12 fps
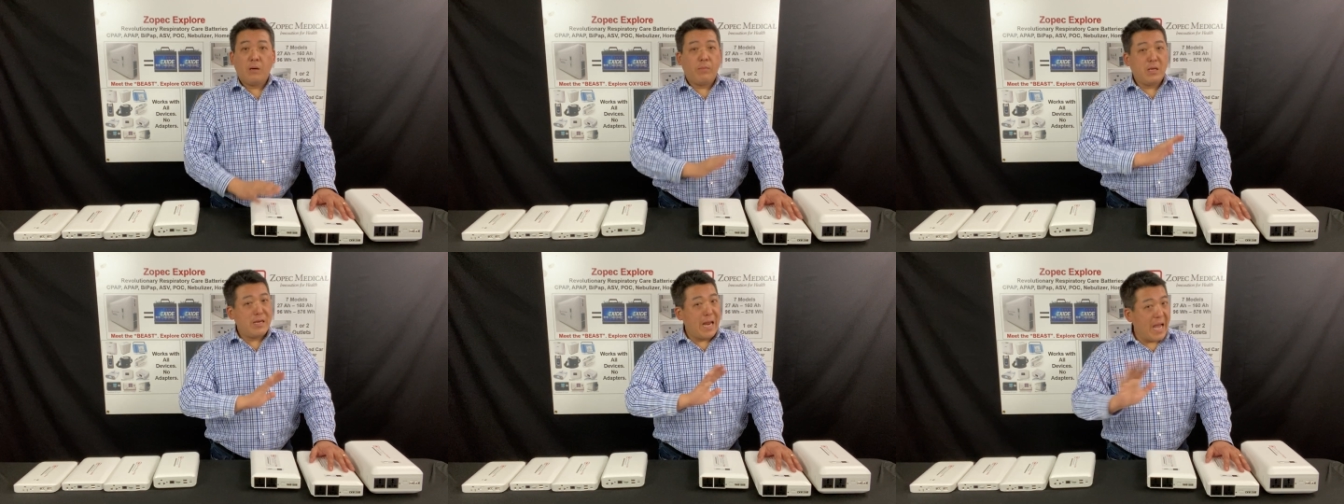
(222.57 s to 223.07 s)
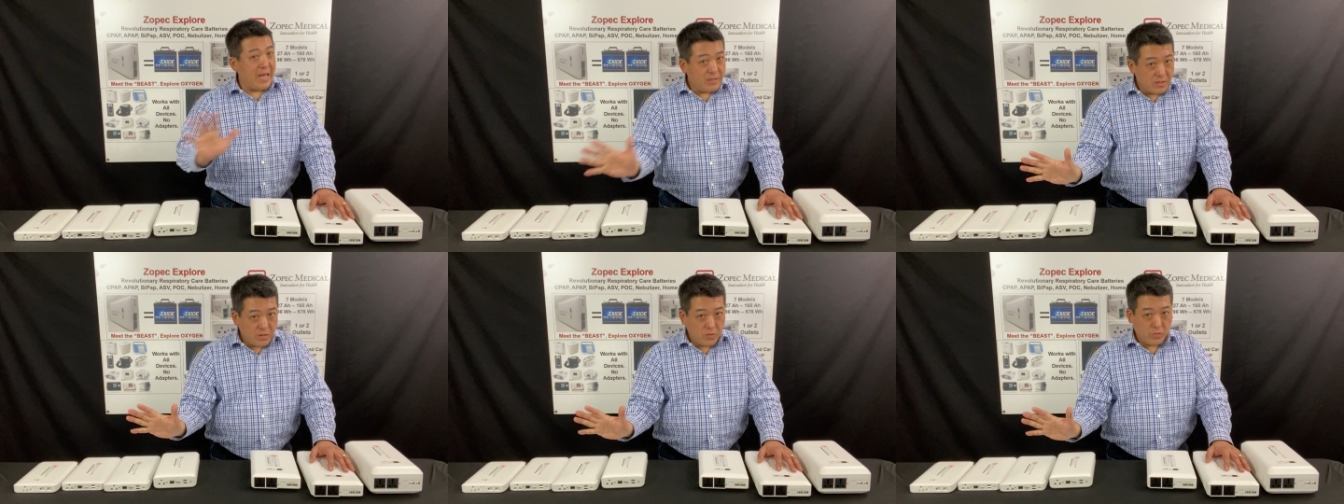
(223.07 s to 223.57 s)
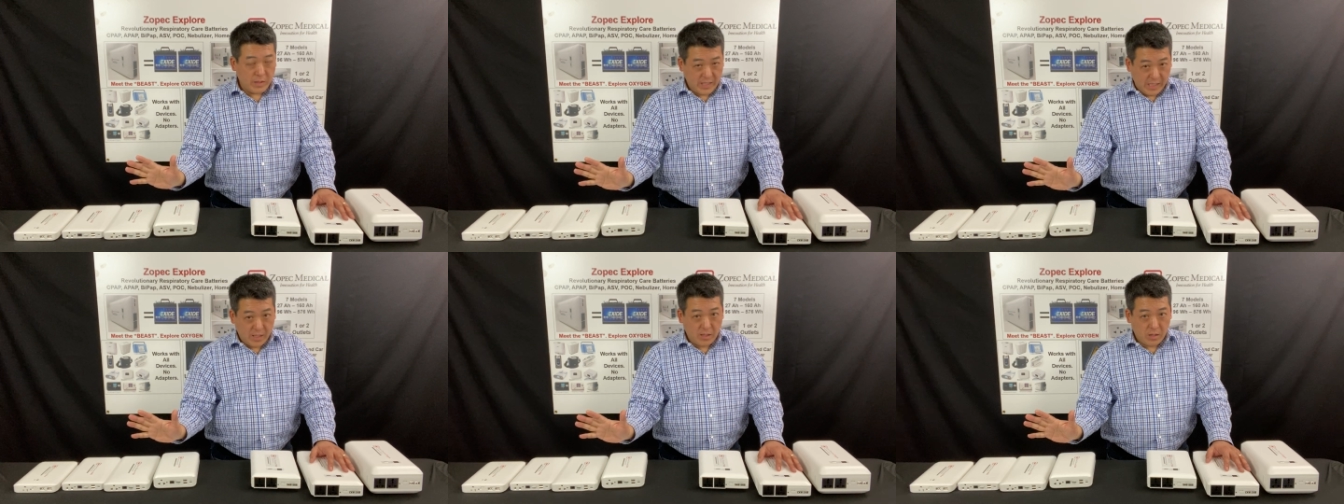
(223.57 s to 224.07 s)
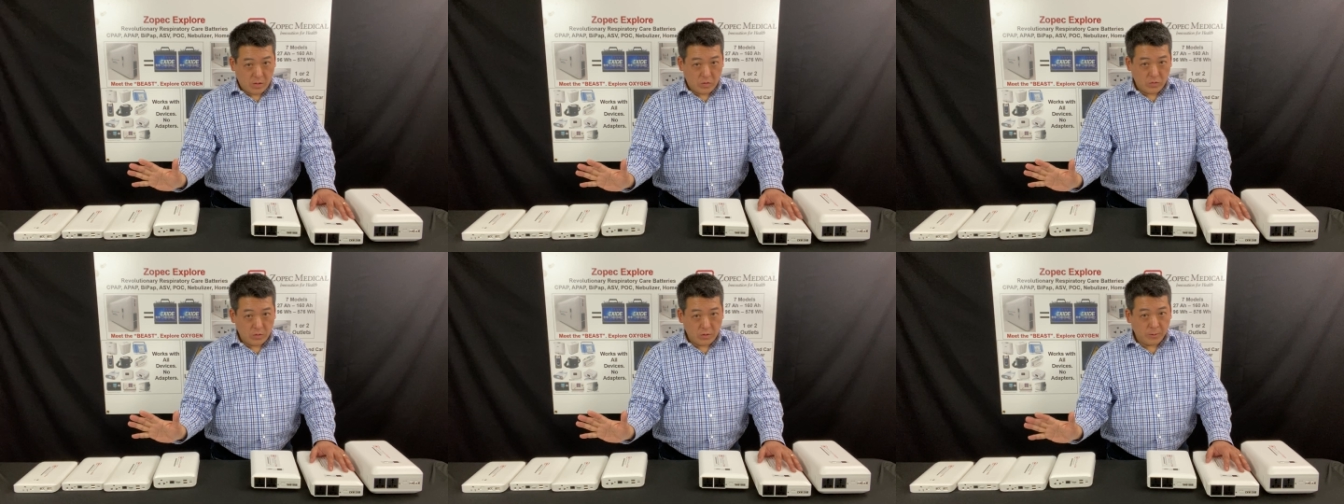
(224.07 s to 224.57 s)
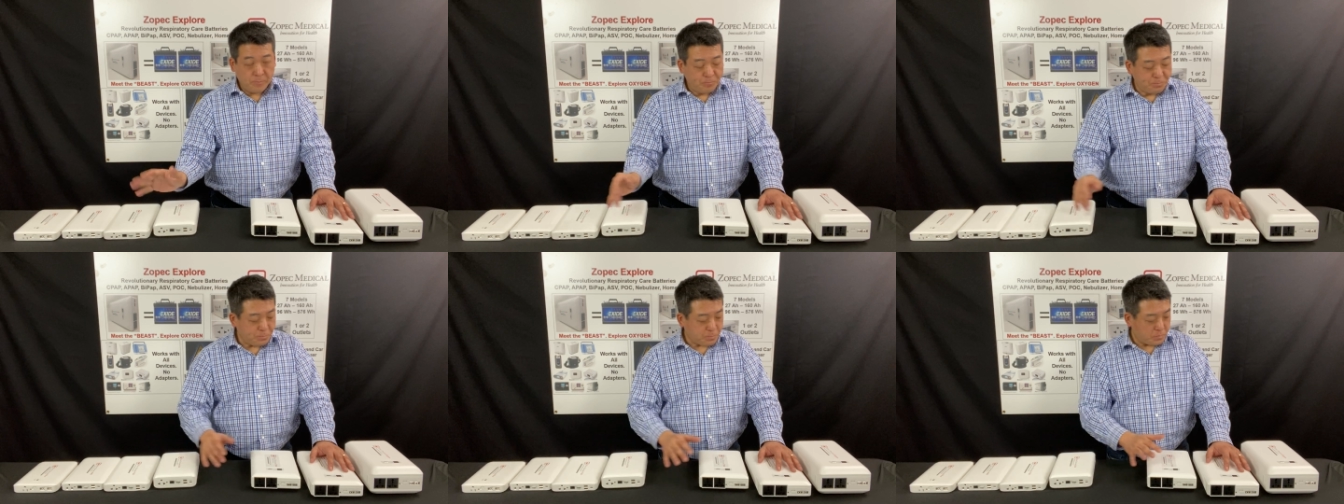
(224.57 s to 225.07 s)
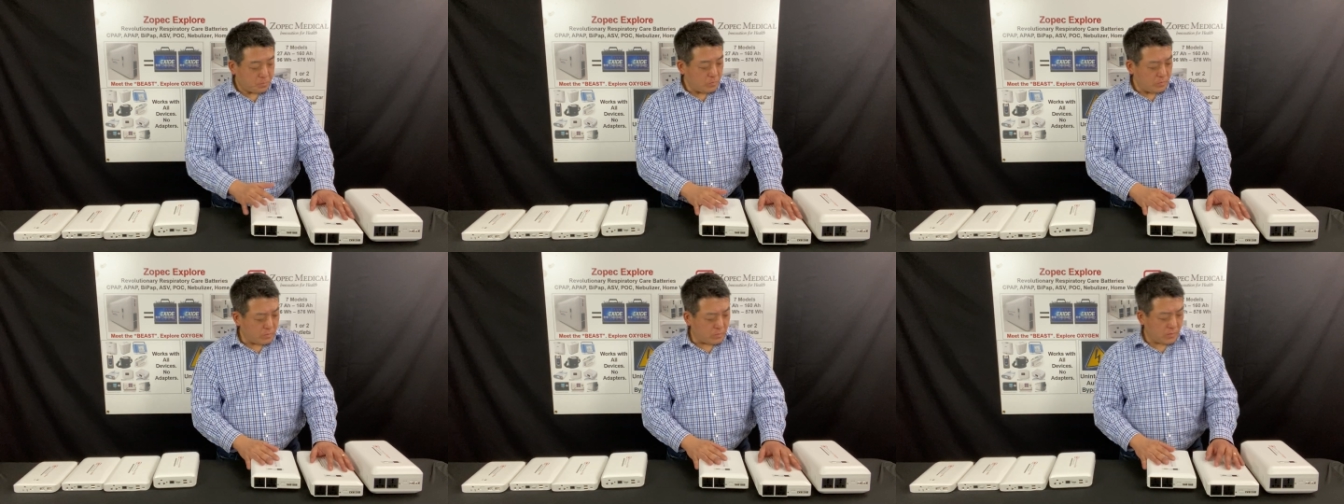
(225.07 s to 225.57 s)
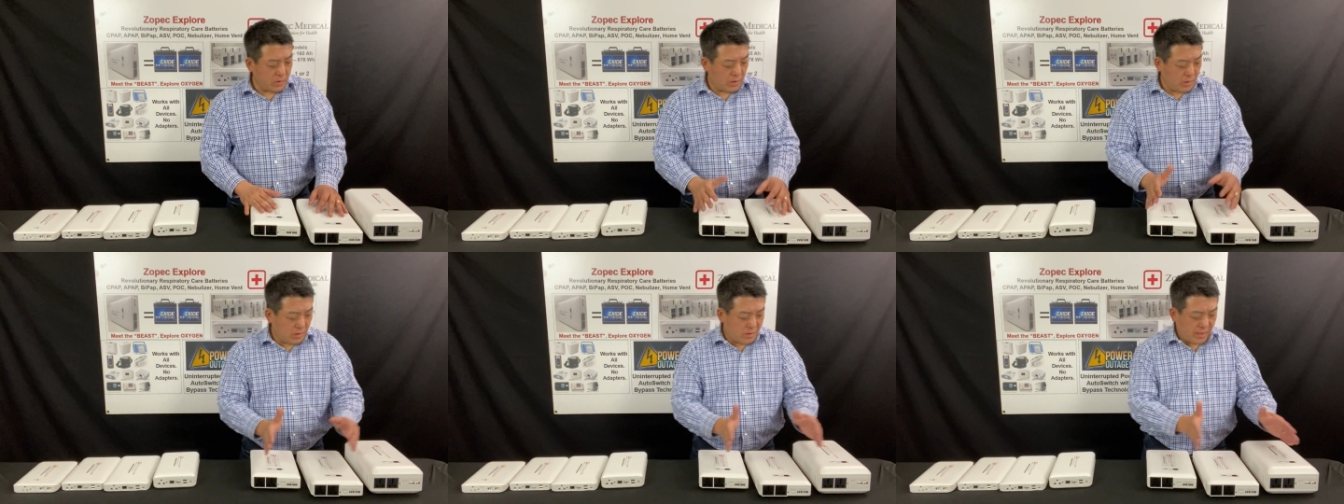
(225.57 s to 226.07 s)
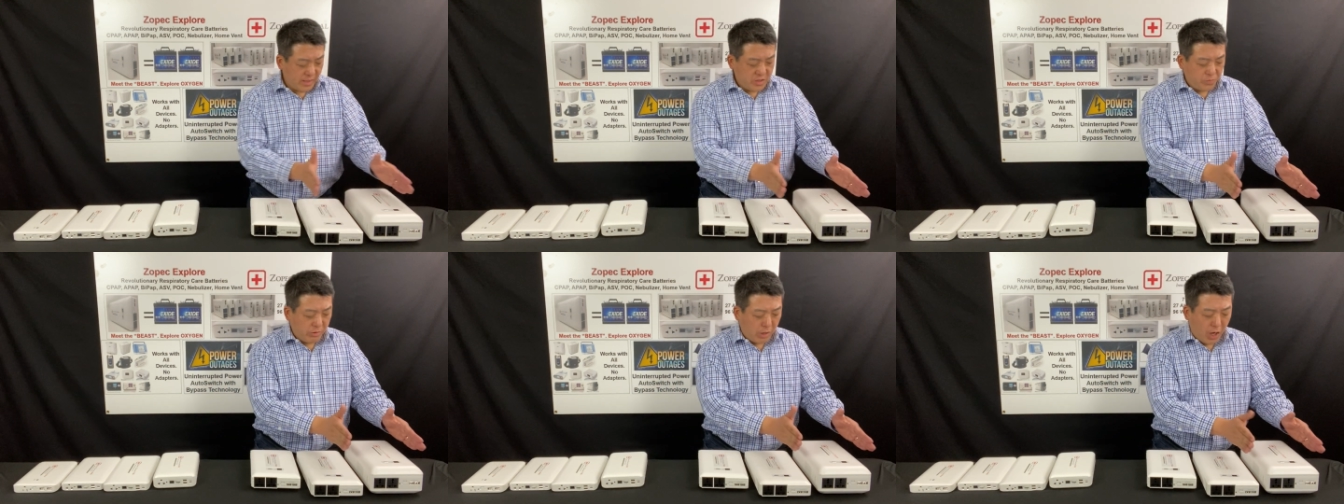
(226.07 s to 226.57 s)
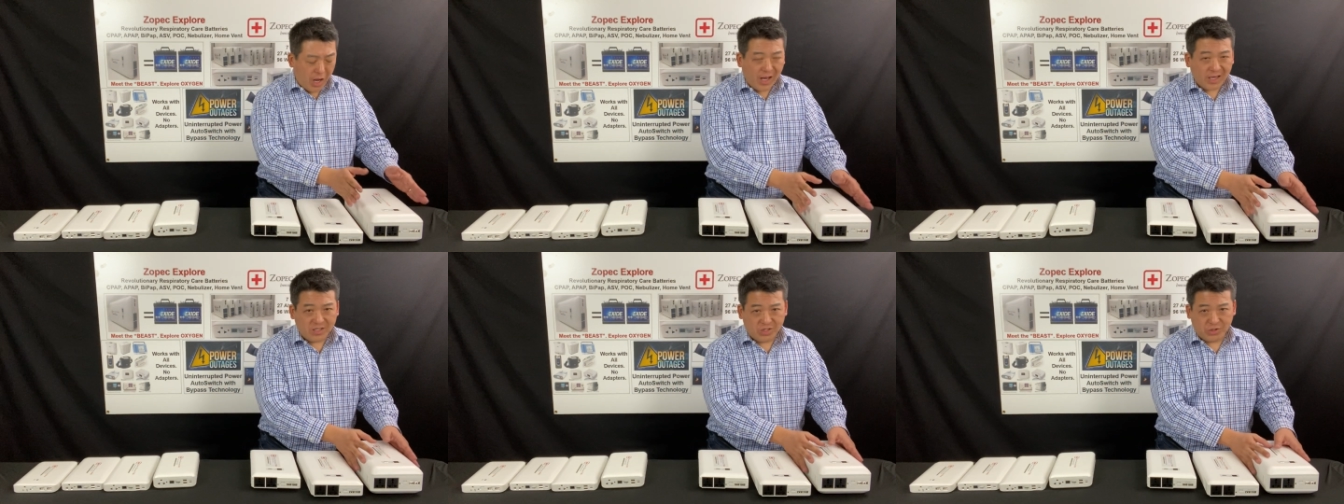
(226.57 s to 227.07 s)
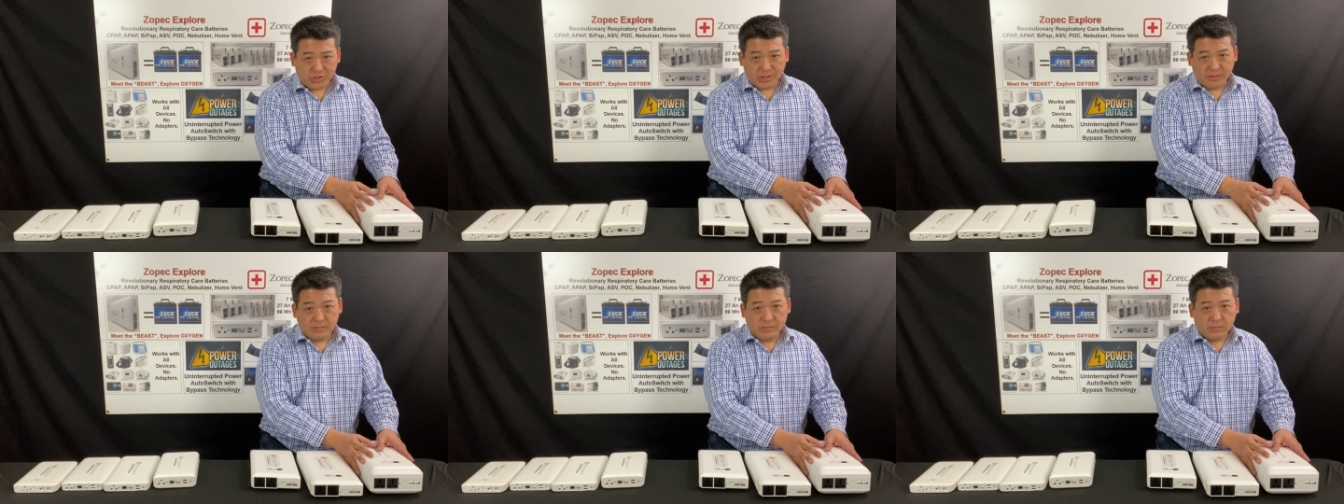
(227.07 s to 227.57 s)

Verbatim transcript: but not with heater hose. The Explore Oxygen,